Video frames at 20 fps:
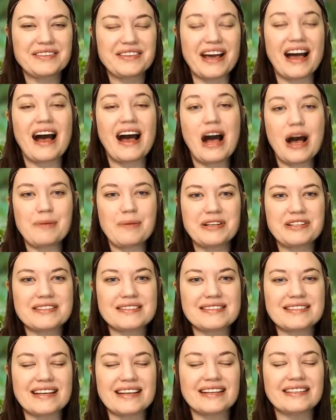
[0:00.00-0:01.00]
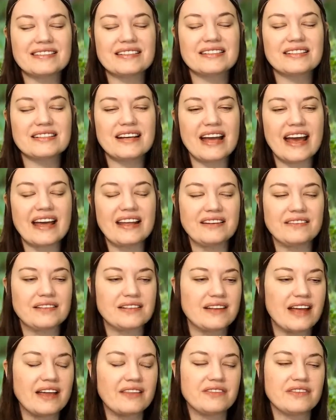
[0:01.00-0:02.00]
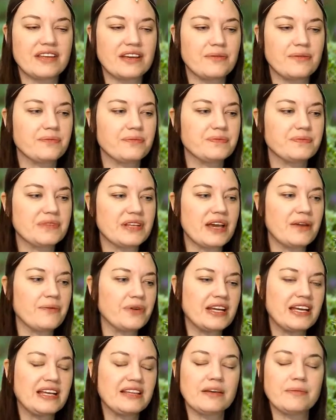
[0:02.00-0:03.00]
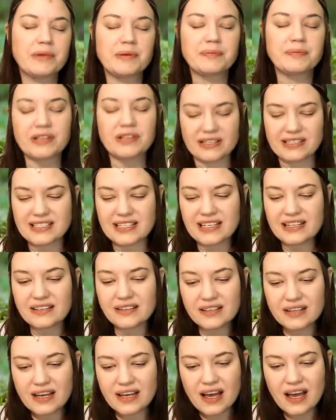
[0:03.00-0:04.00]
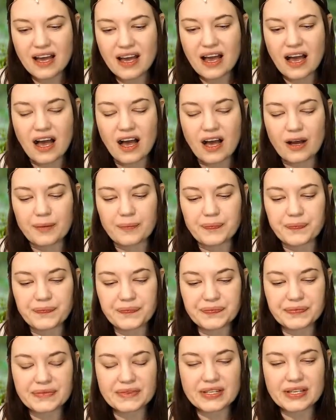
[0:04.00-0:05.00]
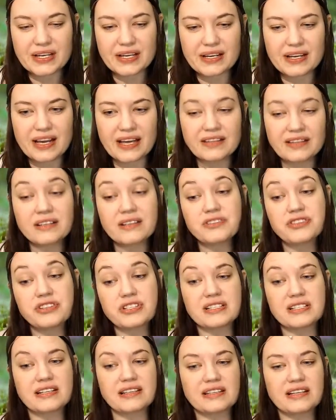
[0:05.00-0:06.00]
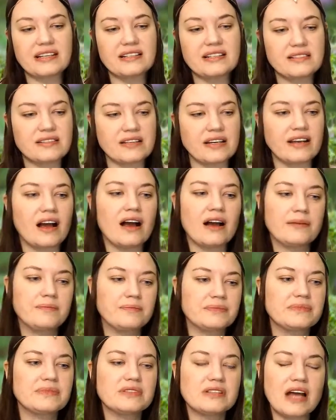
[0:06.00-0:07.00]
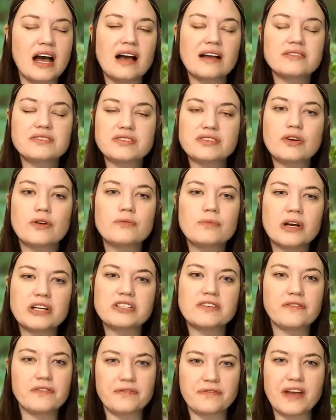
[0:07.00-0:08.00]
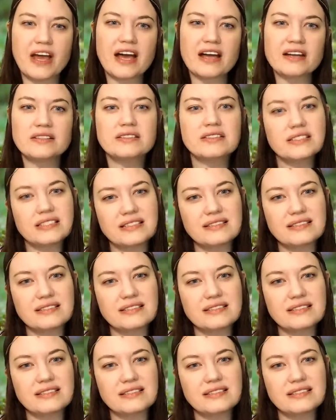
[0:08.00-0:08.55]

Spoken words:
hobbits did, and they would eat them in plenty. And the interesting thing is, like, I'm not so much of a fan